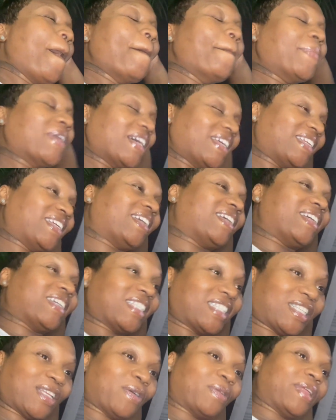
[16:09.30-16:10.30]
But yeah,
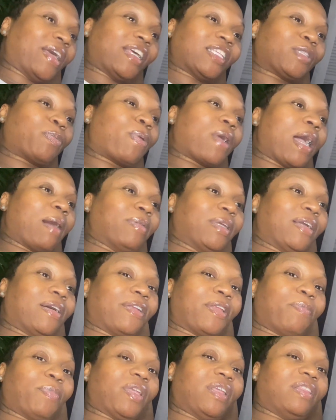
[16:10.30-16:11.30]
so that's probably
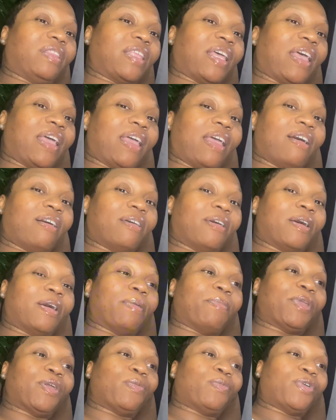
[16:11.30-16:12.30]
going to be that.
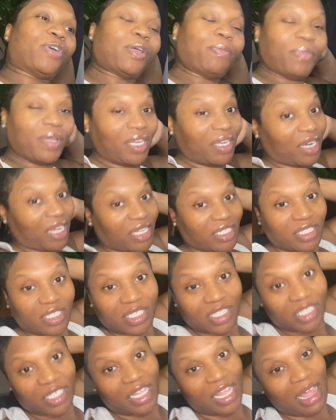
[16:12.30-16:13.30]
Um, it would be nice to
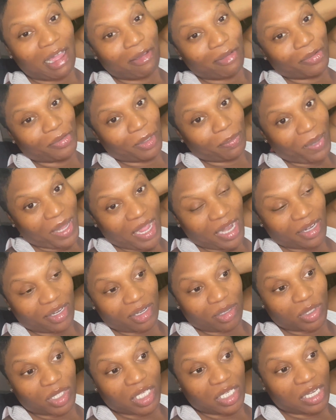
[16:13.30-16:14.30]
sit out on the
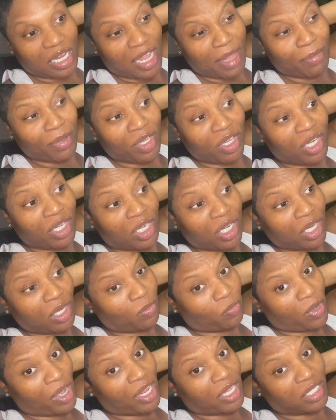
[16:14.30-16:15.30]
patio tonight, but it did
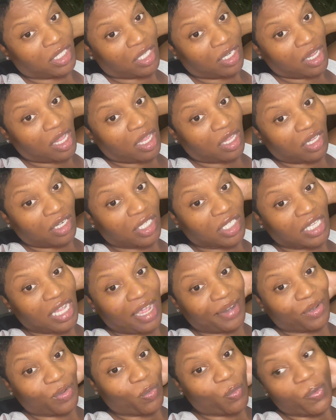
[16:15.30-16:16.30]
rain today and it's
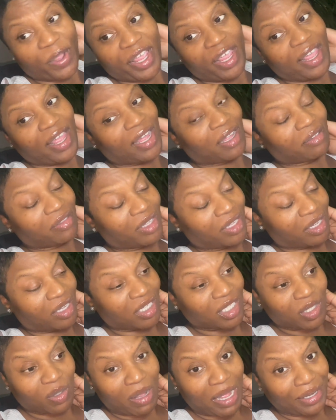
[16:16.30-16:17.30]
kind of wet out there.
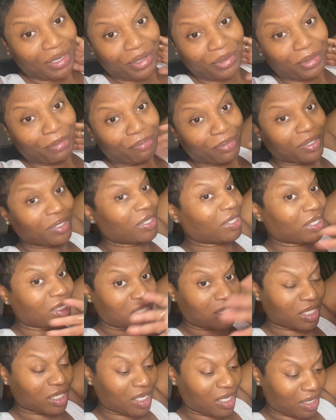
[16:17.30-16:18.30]
So I know the bugs
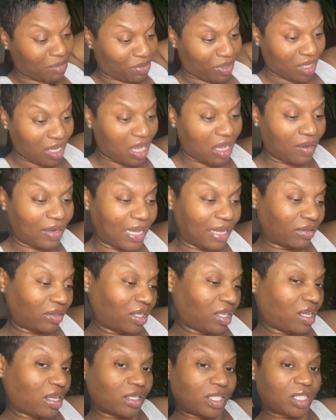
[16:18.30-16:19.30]
is going to be all out
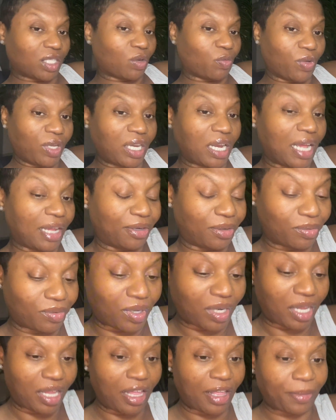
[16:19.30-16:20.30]
there. So we not
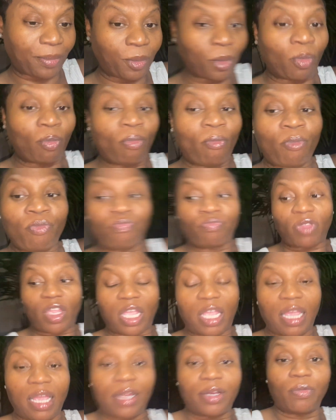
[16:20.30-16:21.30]
doing that. I
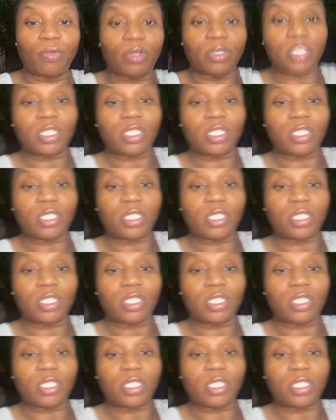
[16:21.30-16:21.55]
kind of want